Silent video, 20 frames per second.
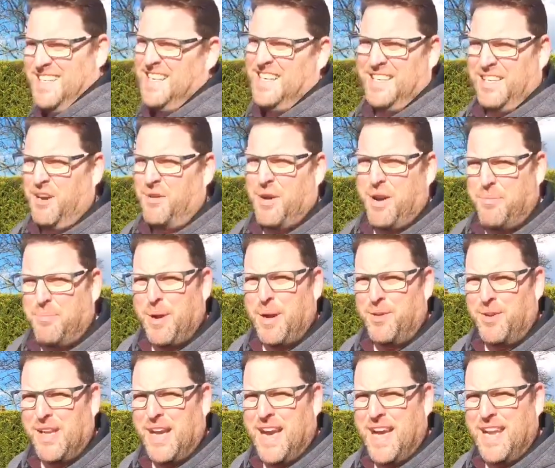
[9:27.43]
should go up
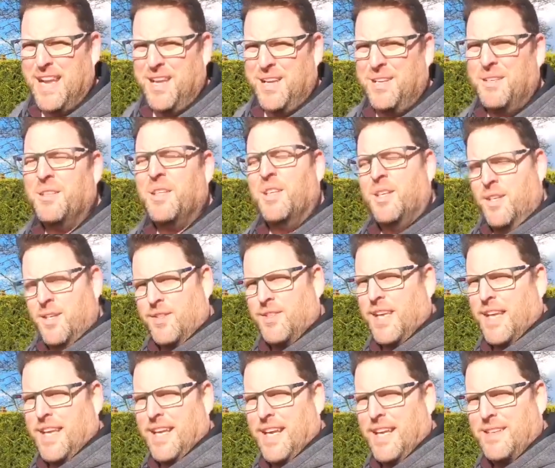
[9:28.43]
okay.
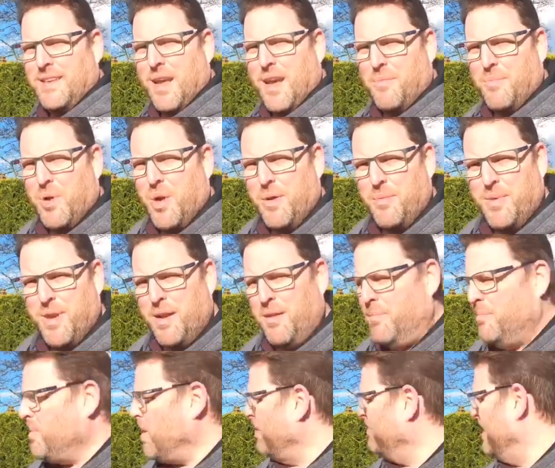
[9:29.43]
Taking it down by
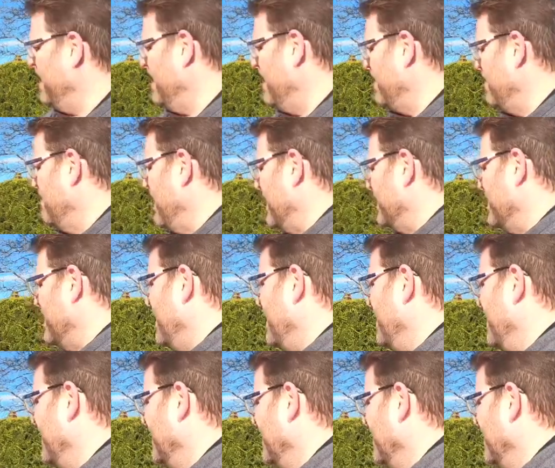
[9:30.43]
might be another matter,